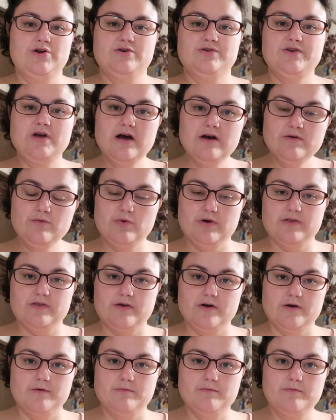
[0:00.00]
you're done
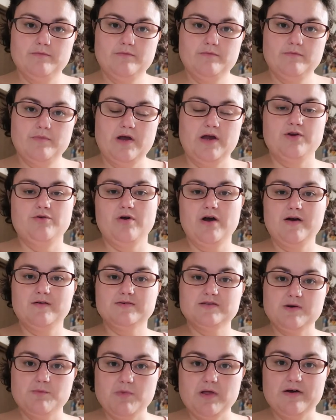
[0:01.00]
with them and you
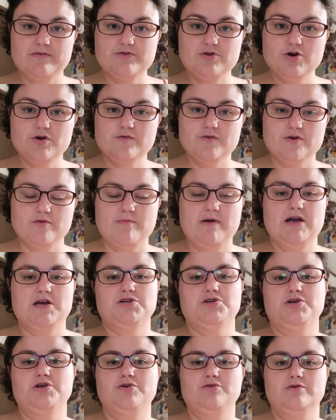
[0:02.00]
have some left over,
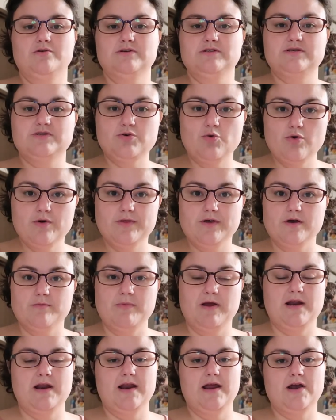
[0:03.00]
make sure you store
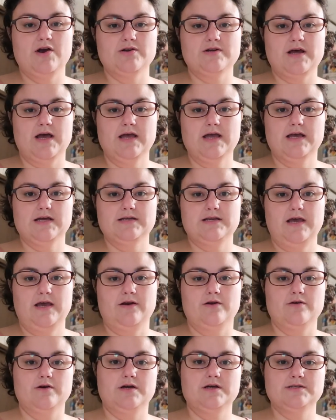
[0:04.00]
them in an airtight
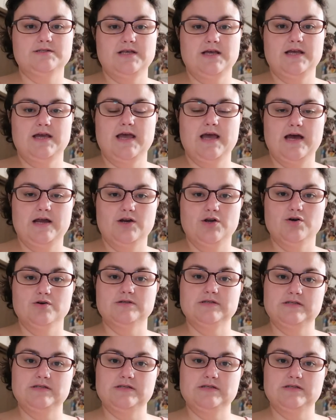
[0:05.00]
container because they can go